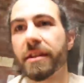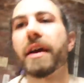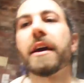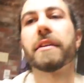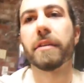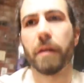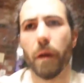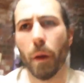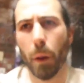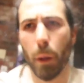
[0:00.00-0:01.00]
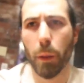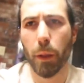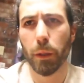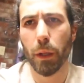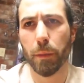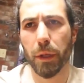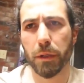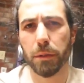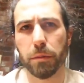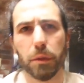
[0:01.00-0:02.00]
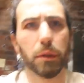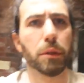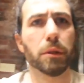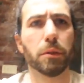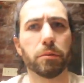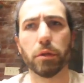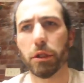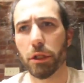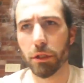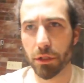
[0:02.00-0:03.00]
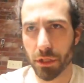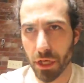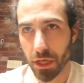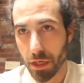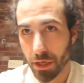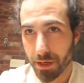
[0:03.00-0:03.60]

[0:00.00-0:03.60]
that, I think that makes a pretty pretty decent day.